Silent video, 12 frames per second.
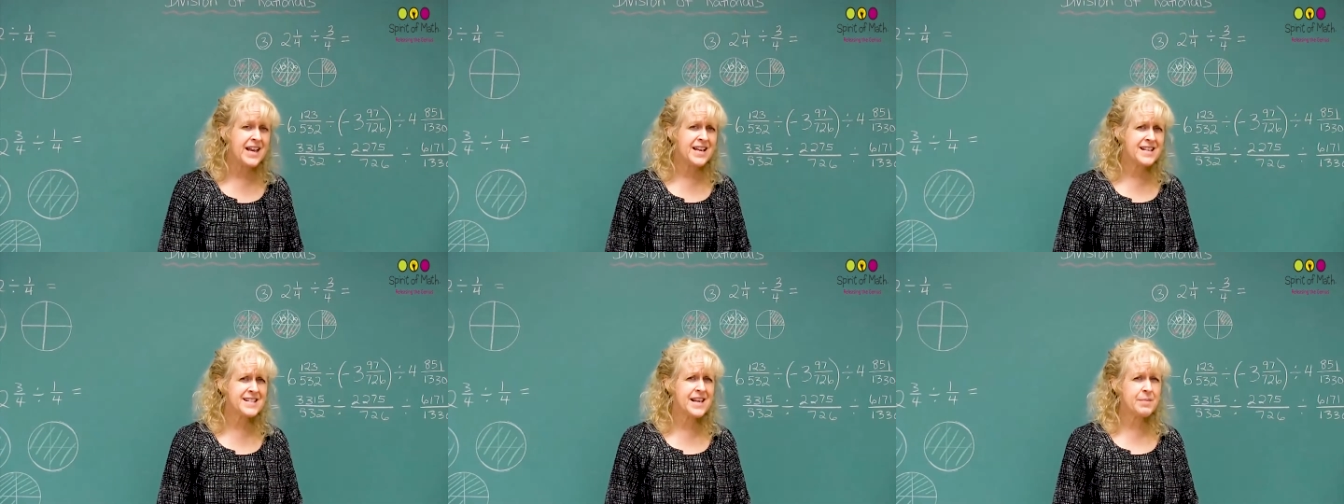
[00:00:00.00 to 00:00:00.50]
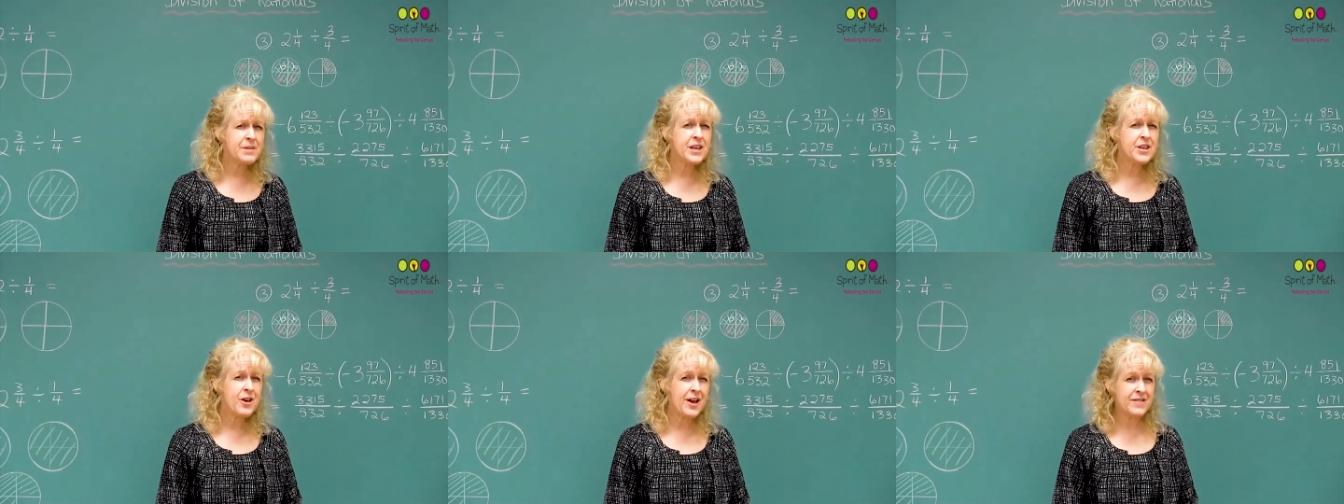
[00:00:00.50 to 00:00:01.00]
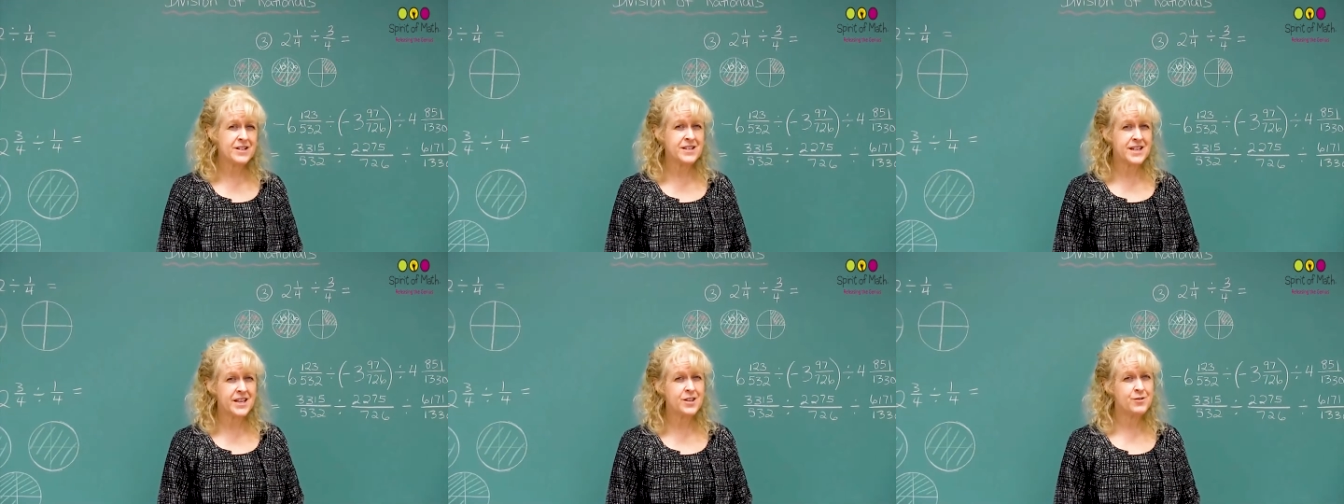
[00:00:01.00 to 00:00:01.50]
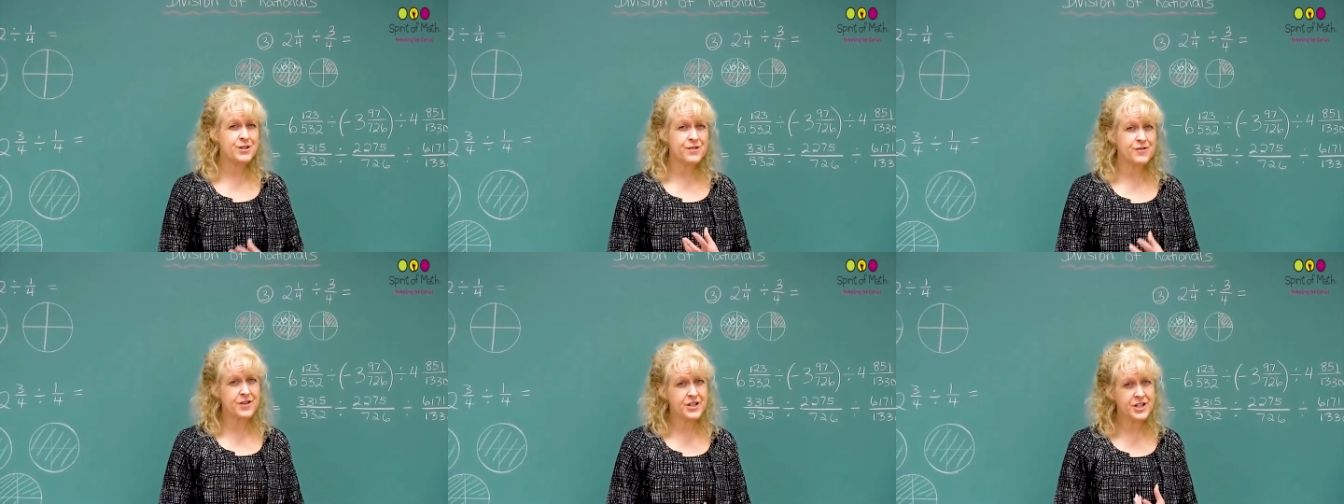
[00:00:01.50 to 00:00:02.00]
except that you have to take those
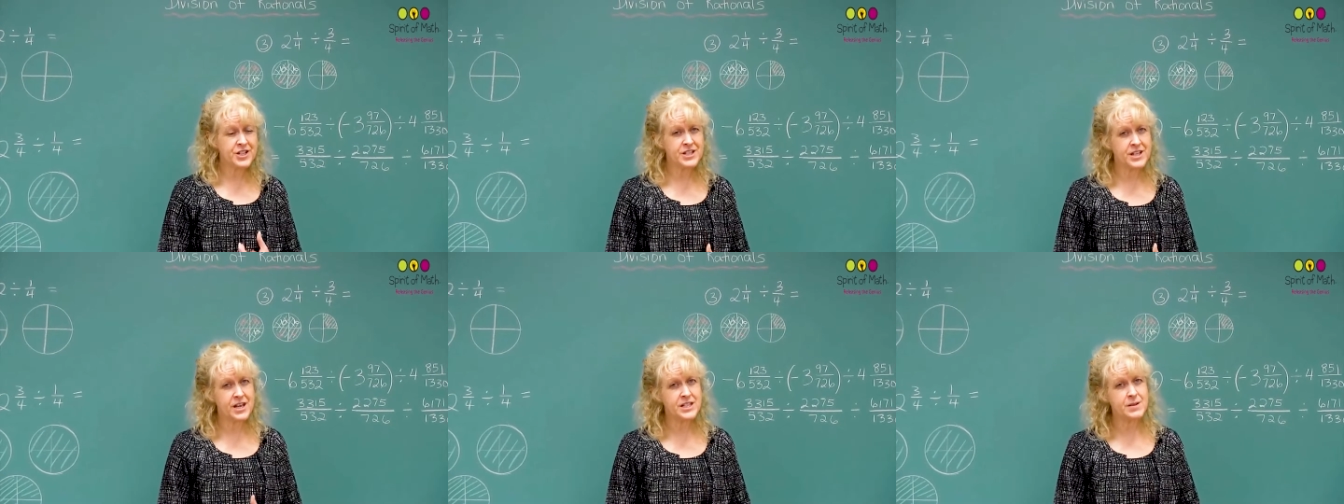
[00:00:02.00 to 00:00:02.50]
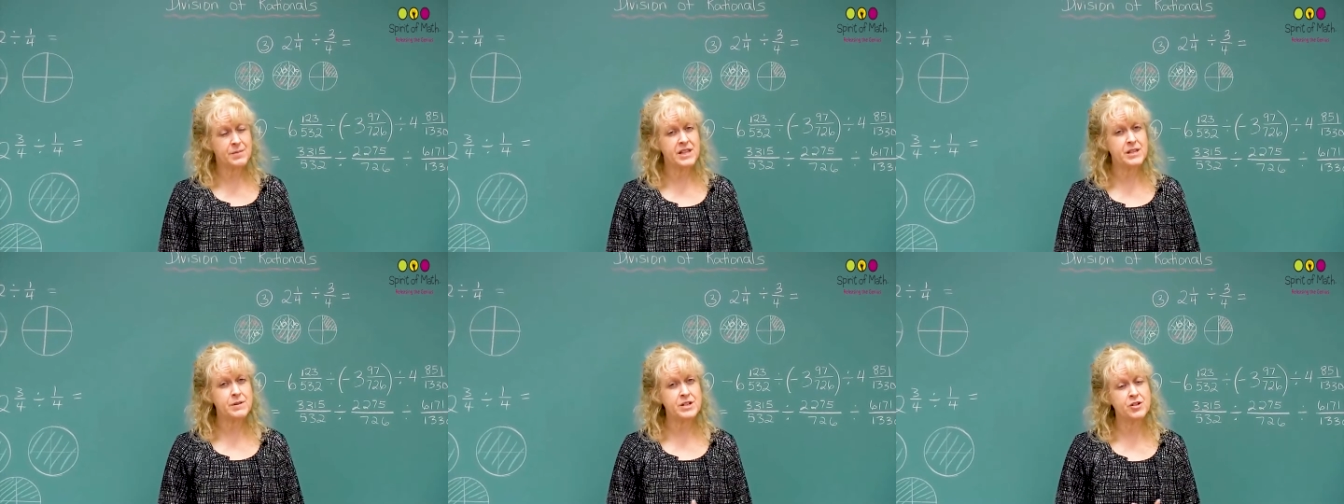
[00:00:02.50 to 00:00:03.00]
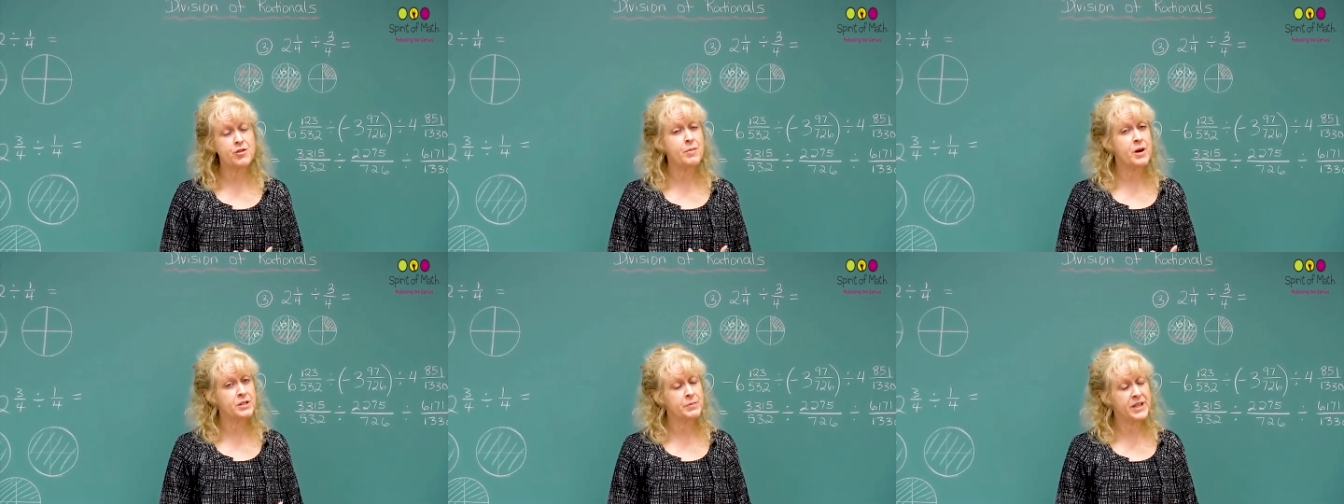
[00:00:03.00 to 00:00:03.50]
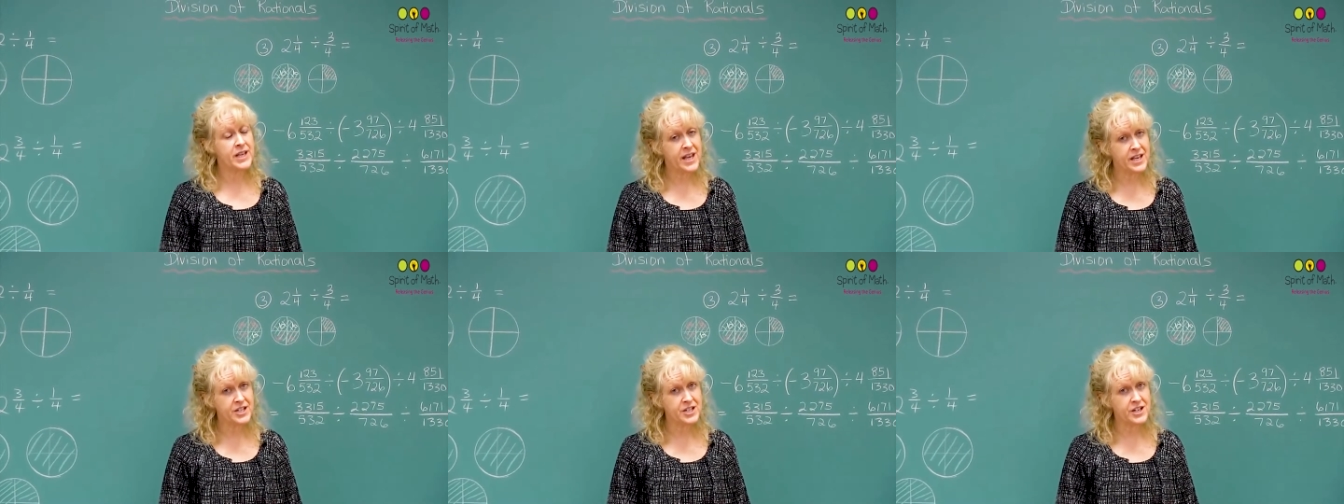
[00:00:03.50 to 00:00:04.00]
division signs and make them into a
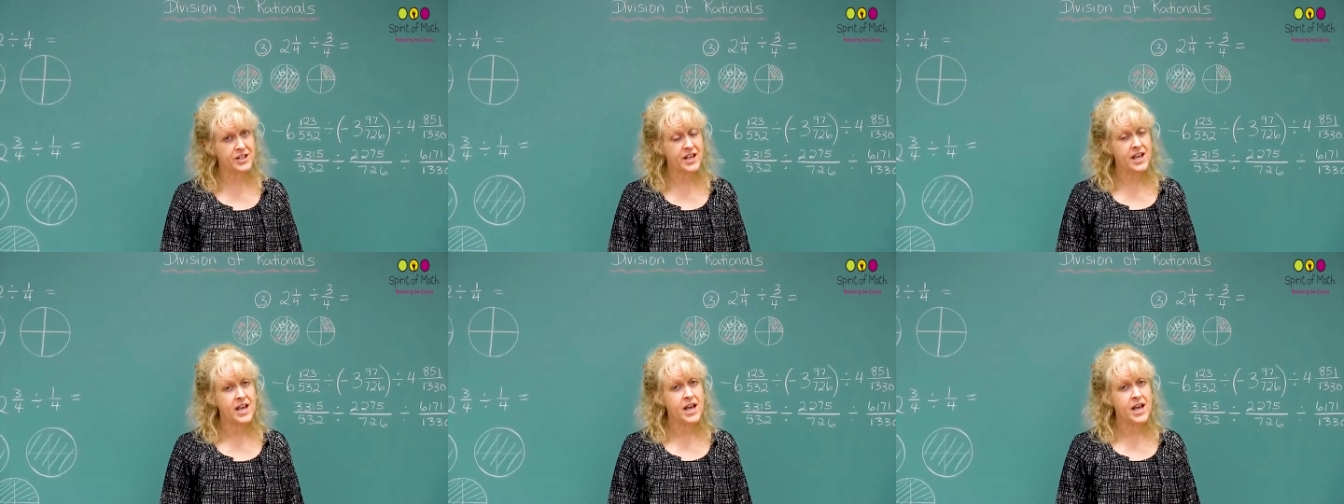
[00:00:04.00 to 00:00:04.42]
multiplication,